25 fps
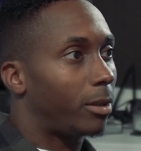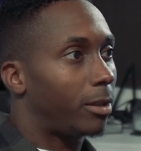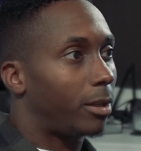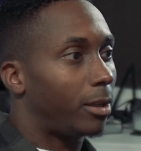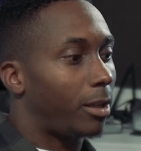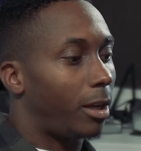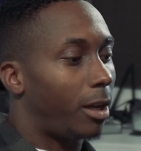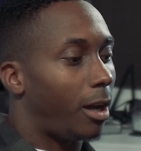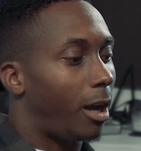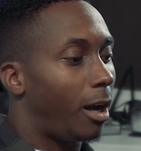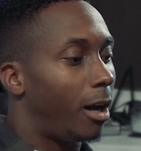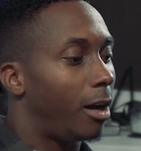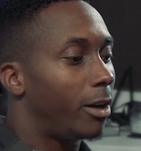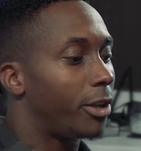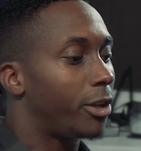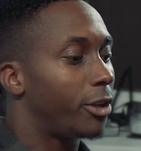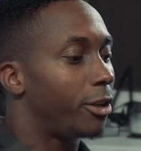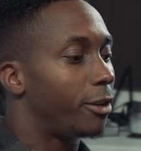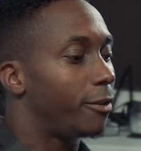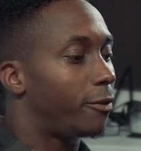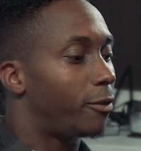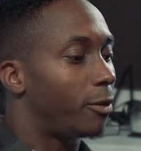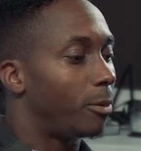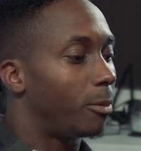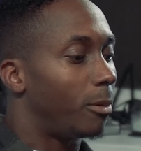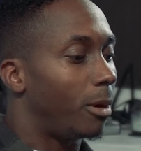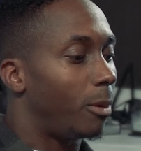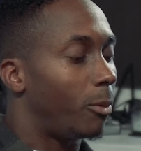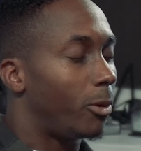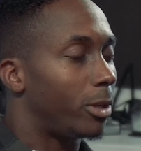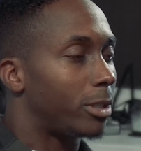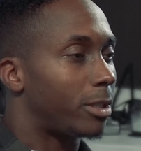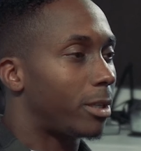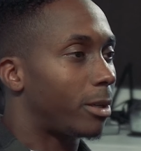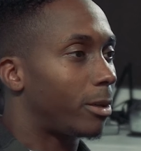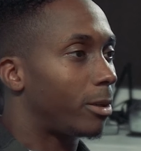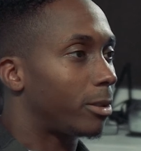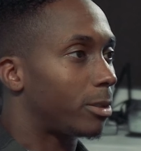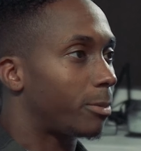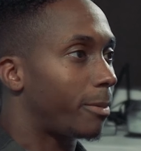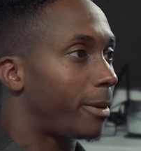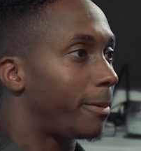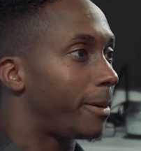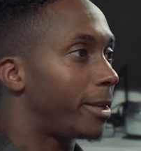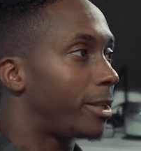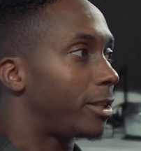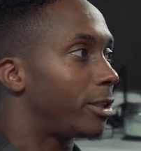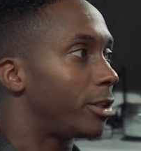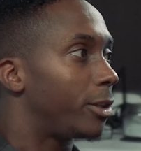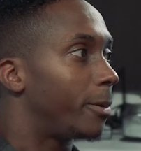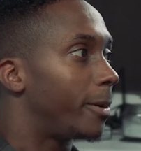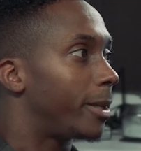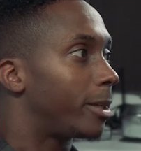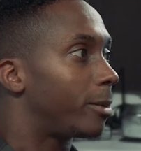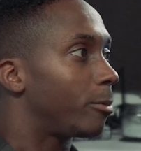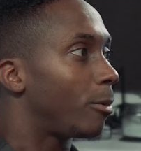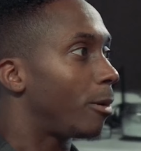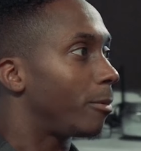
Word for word: Right. Our yeah. uniform, what was it? Because we went, you went.